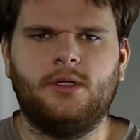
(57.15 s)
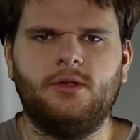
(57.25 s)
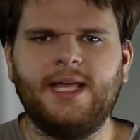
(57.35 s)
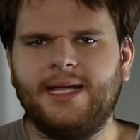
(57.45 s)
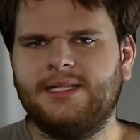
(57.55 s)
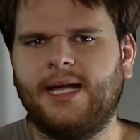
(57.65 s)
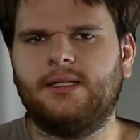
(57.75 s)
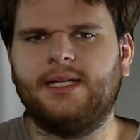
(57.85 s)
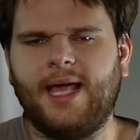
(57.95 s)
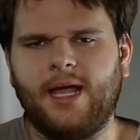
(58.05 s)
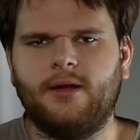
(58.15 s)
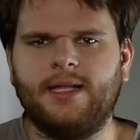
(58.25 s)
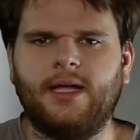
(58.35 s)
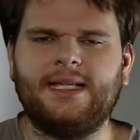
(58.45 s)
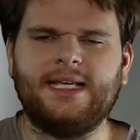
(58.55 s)
You can dial the air
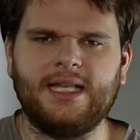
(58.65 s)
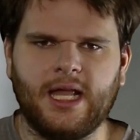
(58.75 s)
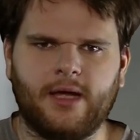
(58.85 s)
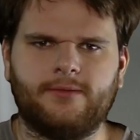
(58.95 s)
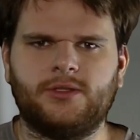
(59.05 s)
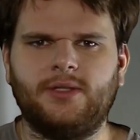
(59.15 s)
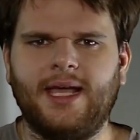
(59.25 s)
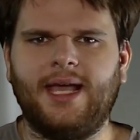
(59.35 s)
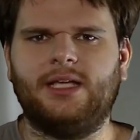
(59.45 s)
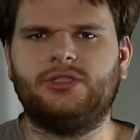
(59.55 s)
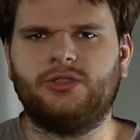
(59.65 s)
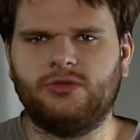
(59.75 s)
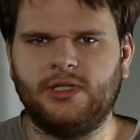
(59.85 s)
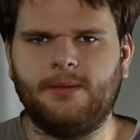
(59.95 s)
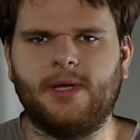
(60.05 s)
down enough to get a
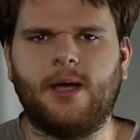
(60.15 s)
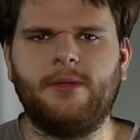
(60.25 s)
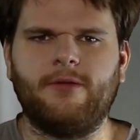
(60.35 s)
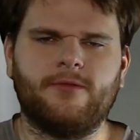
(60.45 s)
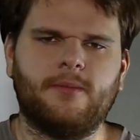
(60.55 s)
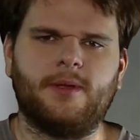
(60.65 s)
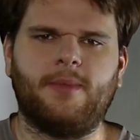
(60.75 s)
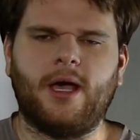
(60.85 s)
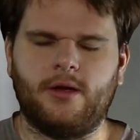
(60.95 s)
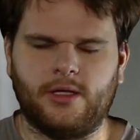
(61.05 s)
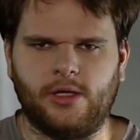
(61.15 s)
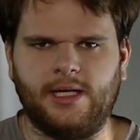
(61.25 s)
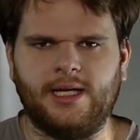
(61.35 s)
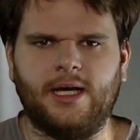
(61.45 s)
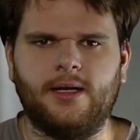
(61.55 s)
stream coming from the powder
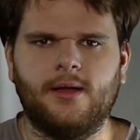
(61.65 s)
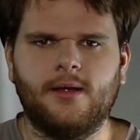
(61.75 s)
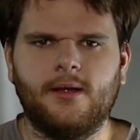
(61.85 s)
coating gun,